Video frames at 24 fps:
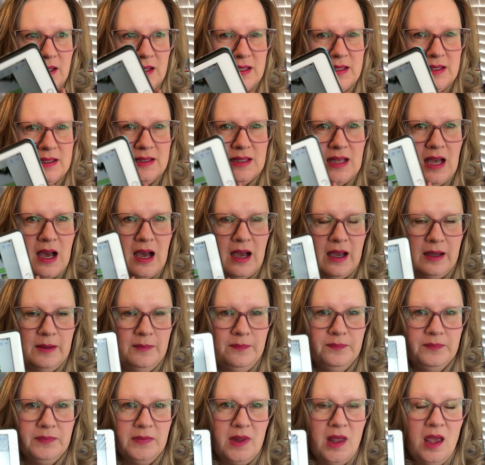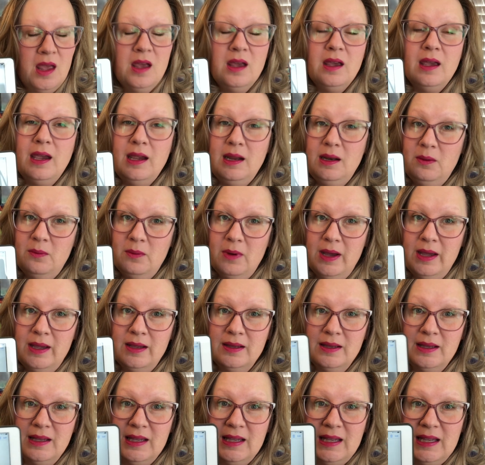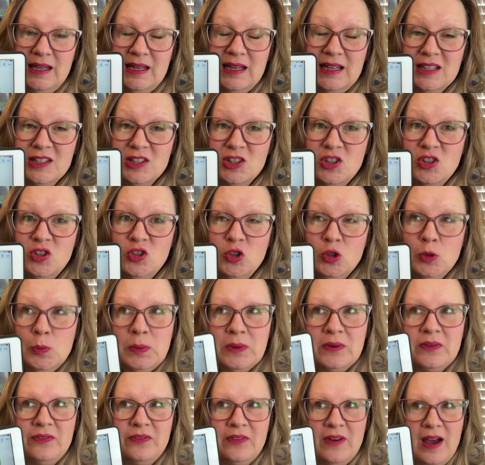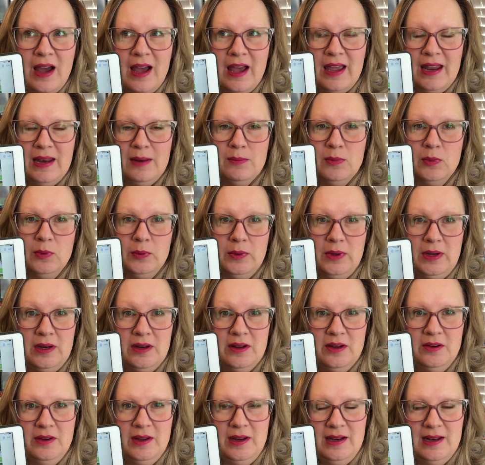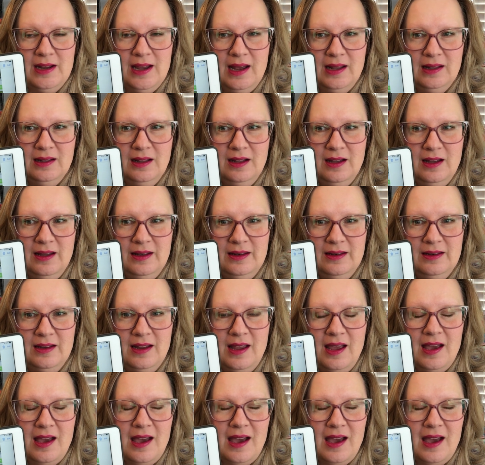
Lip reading: sock. Anyway, it is super fine merino and nylon.